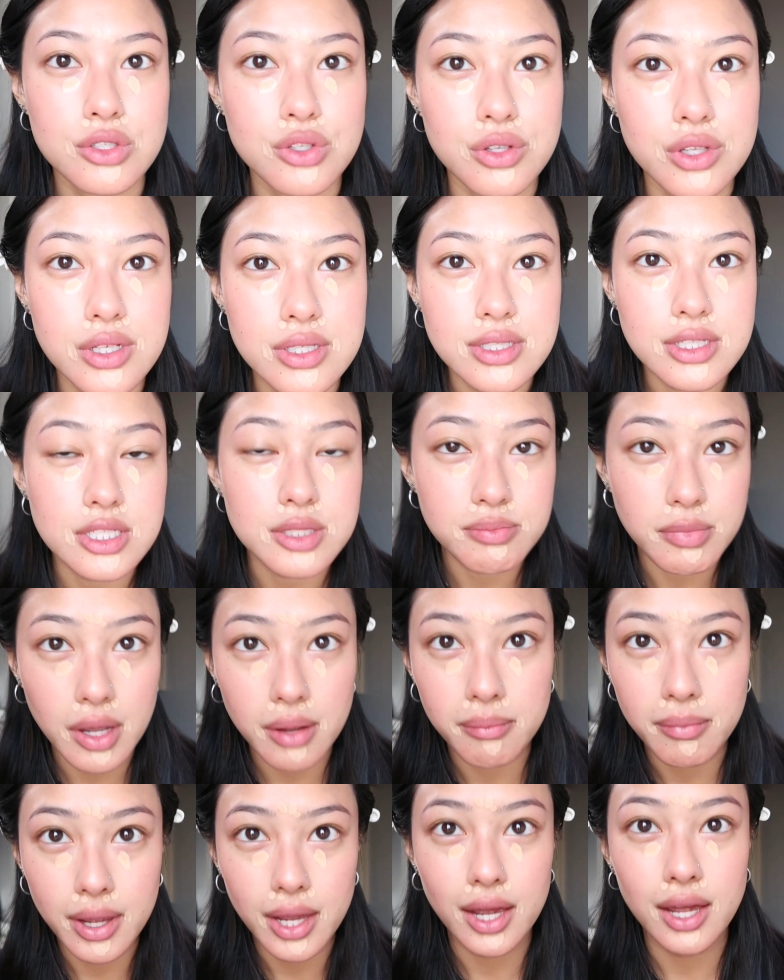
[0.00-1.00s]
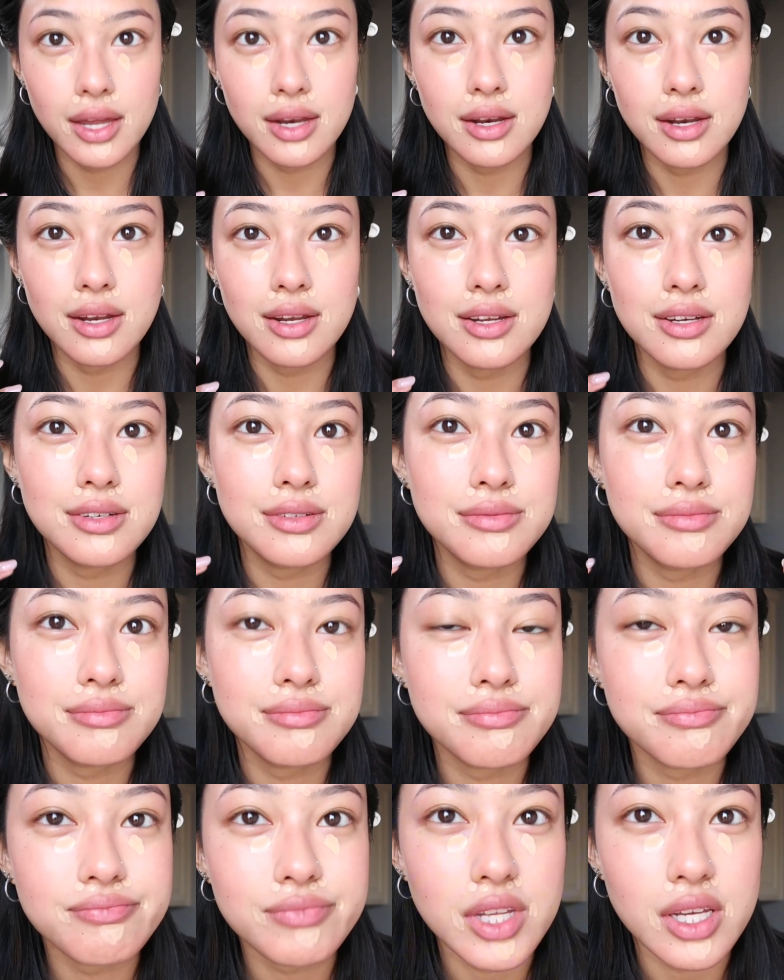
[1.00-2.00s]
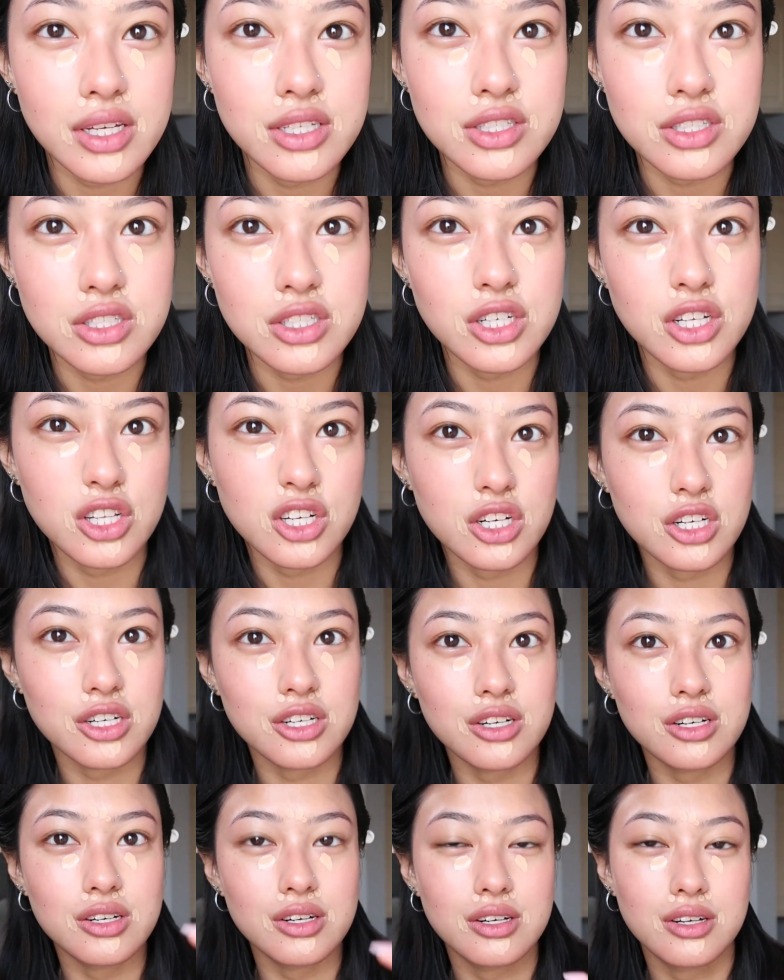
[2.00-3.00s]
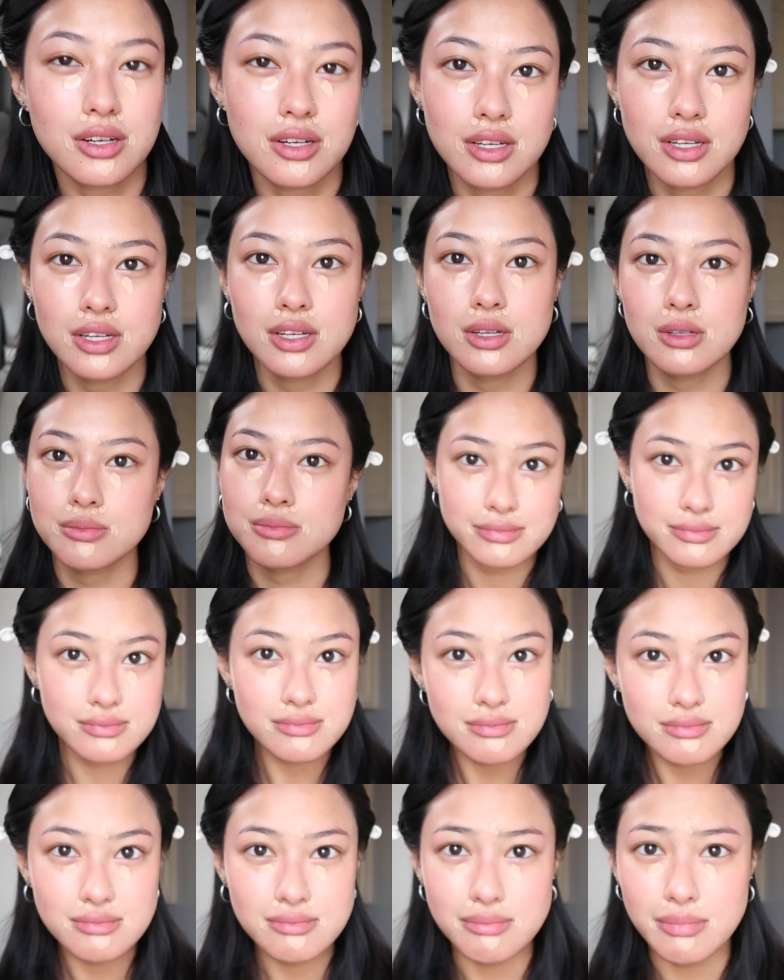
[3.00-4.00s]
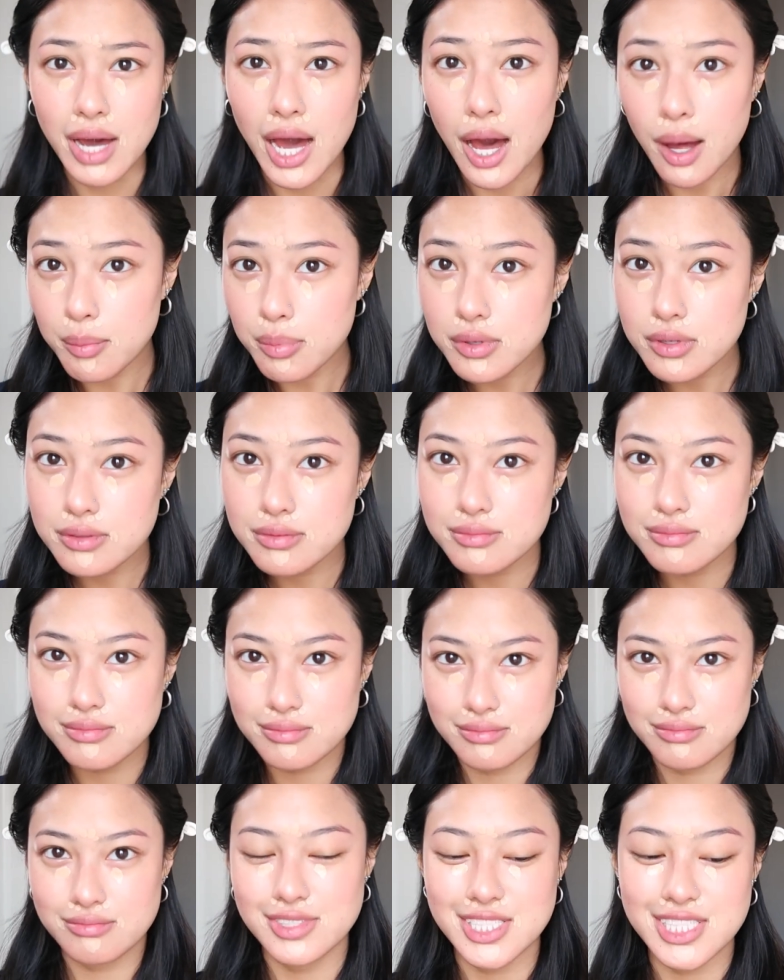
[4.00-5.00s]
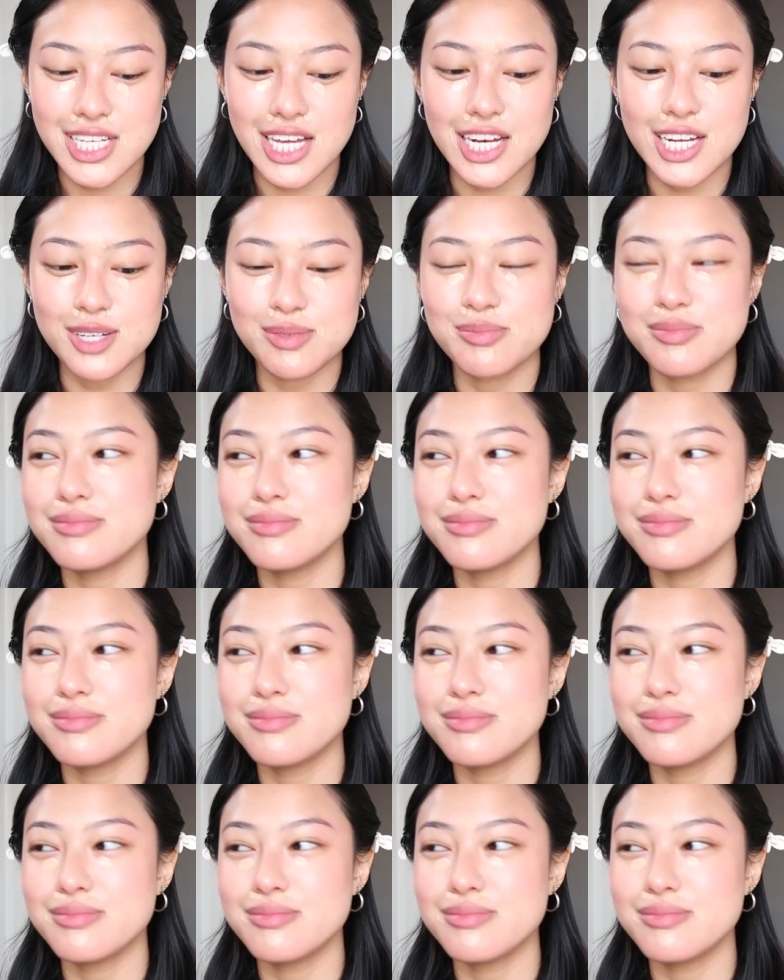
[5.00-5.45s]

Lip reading: So this is my main concealer matte setup.